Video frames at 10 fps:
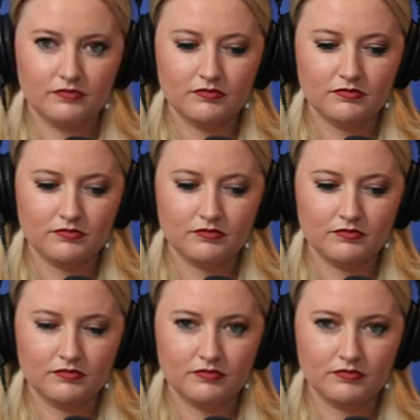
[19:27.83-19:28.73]

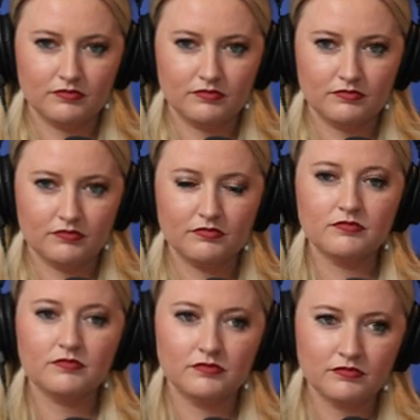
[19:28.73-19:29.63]

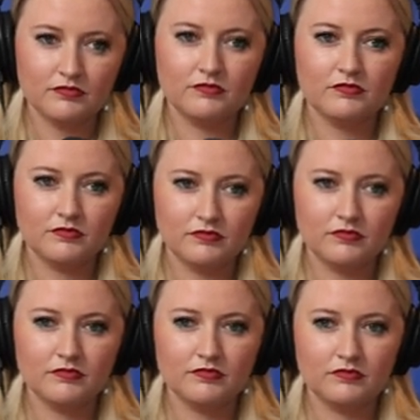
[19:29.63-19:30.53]

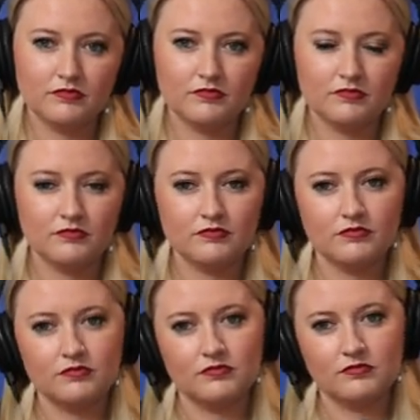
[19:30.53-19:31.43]

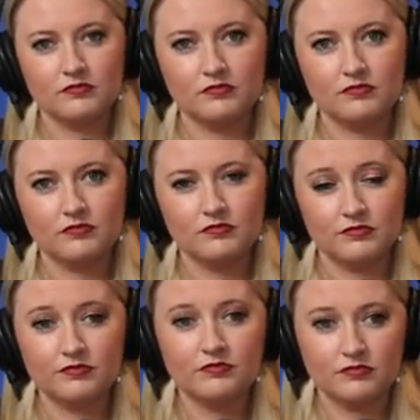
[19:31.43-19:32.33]
(not speaking)